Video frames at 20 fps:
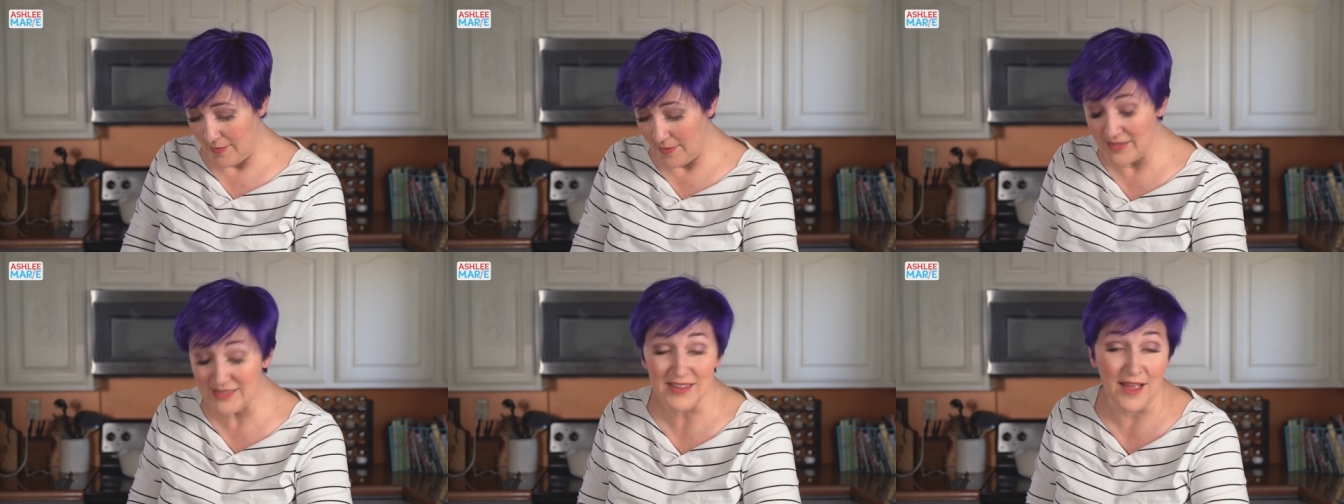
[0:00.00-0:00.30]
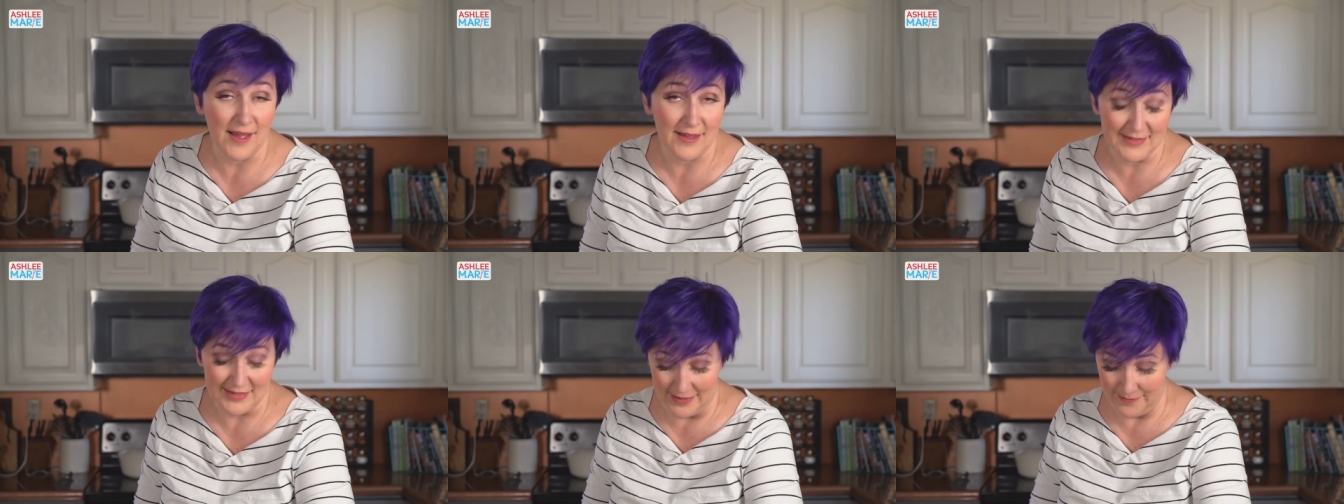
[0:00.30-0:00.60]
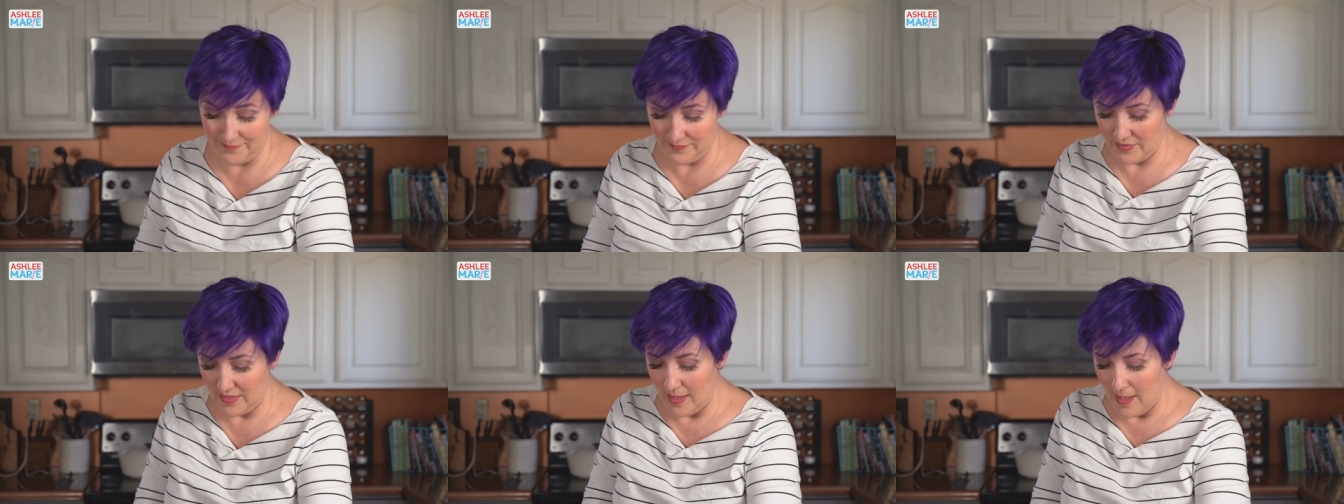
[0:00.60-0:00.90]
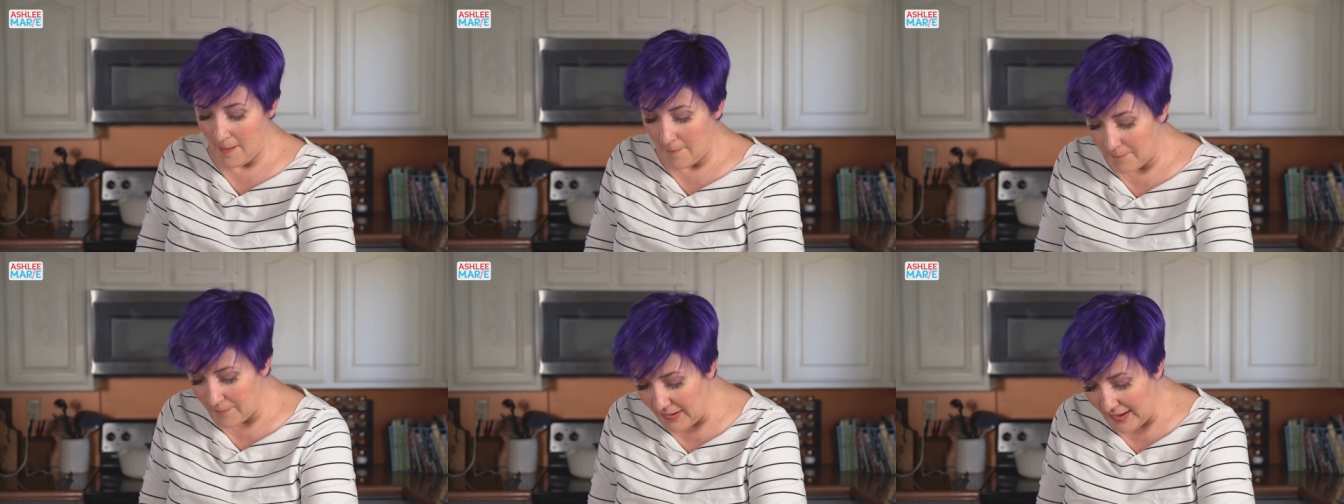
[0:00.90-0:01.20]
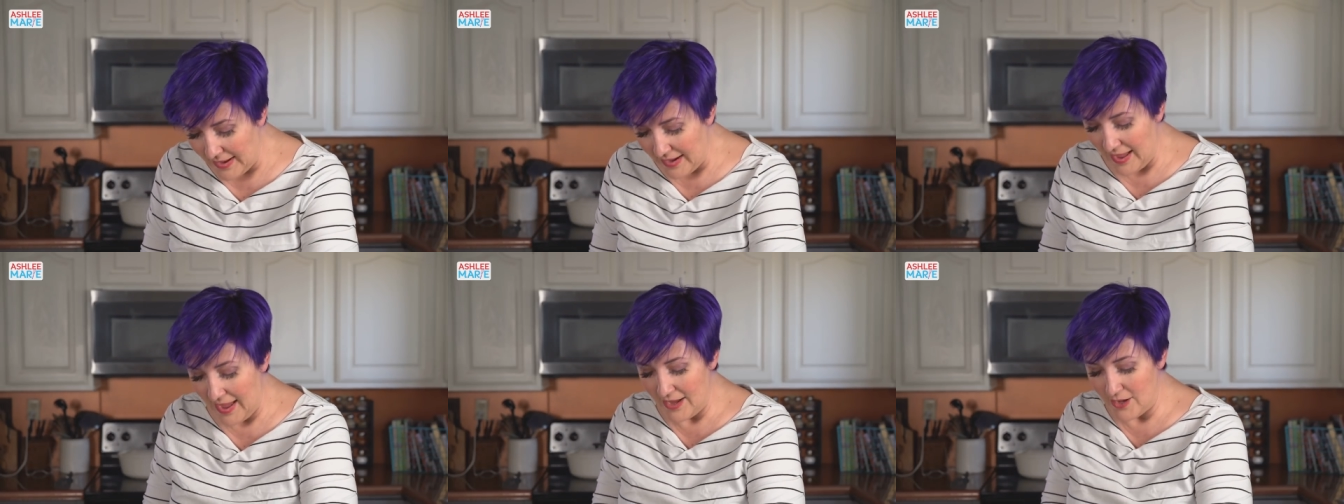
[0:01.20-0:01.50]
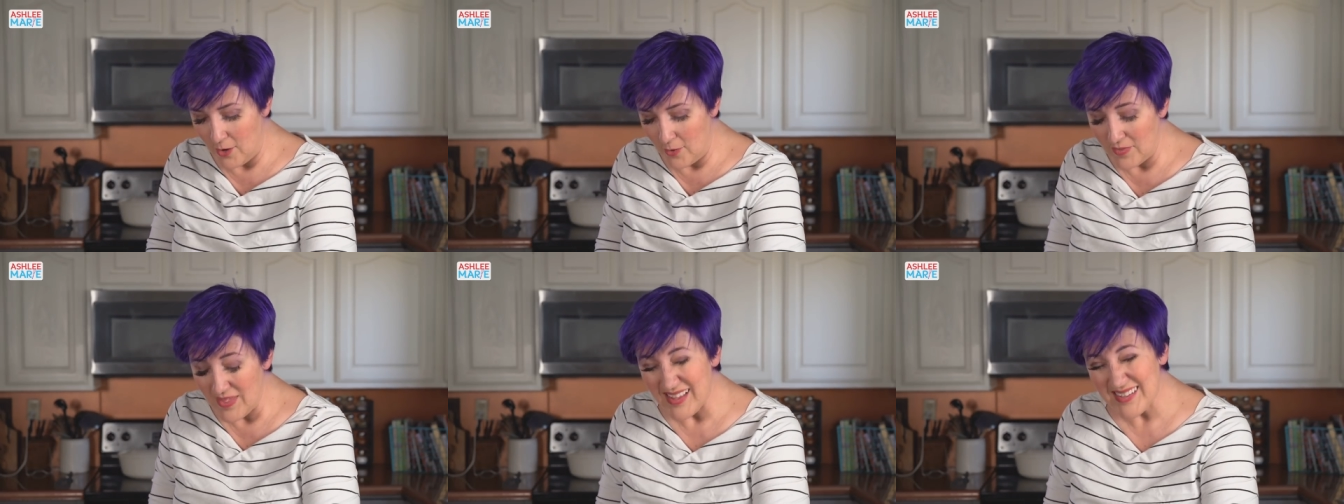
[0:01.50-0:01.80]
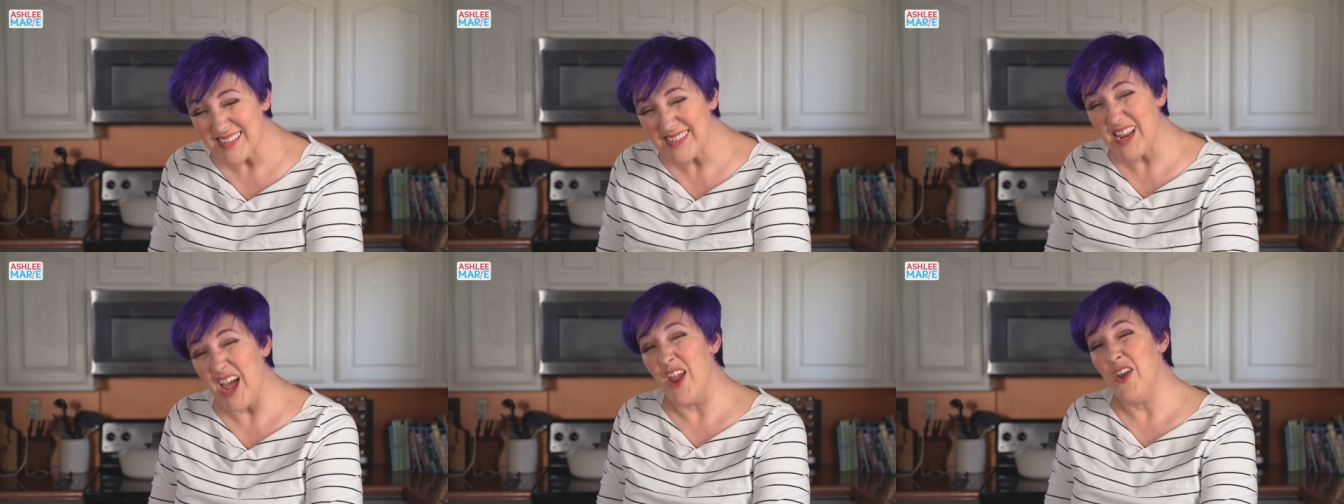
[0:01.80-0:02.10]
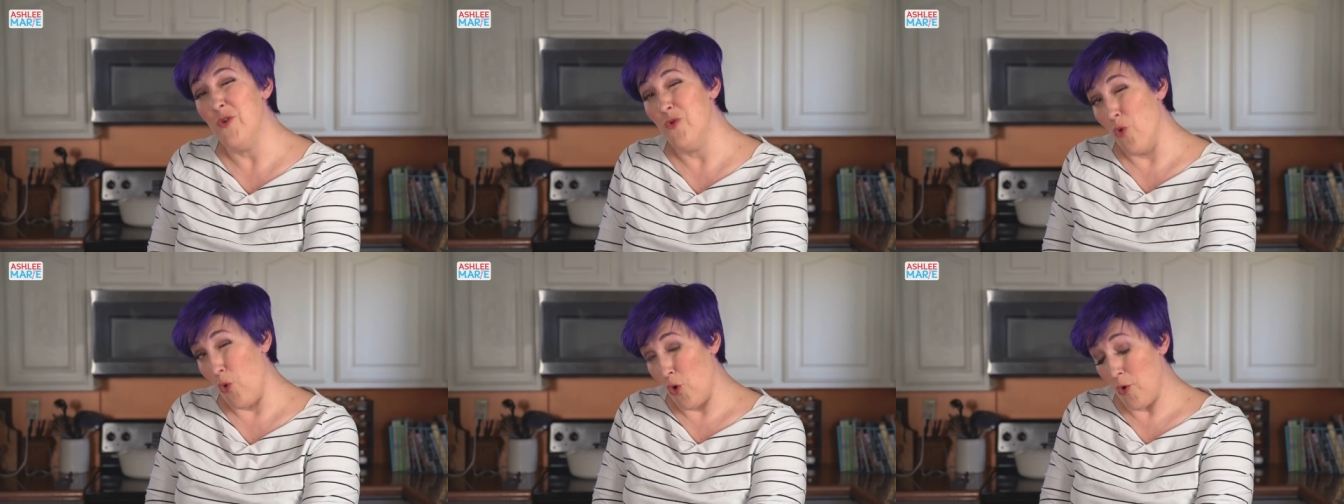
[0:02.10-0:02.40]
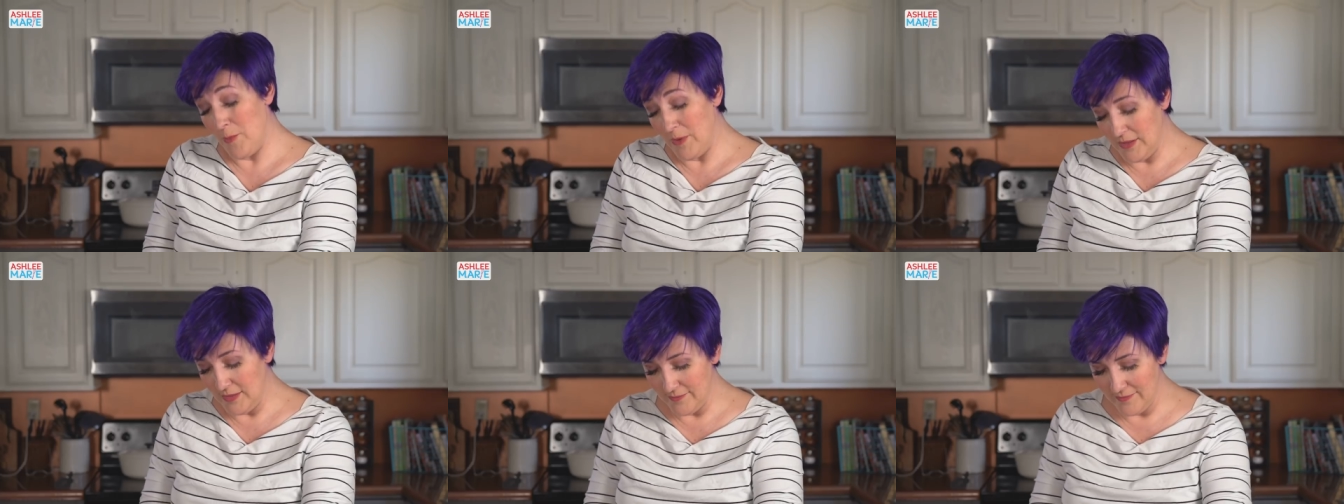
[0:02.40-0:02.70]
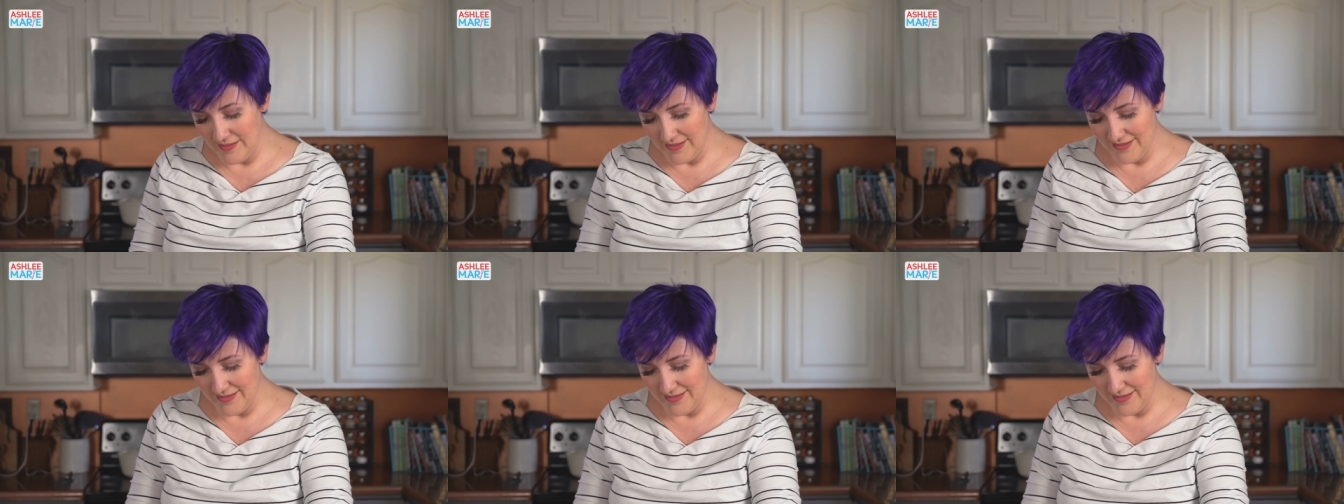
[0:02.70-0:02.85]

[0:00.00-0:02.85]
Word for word: it's awesome. But I know that's not normal.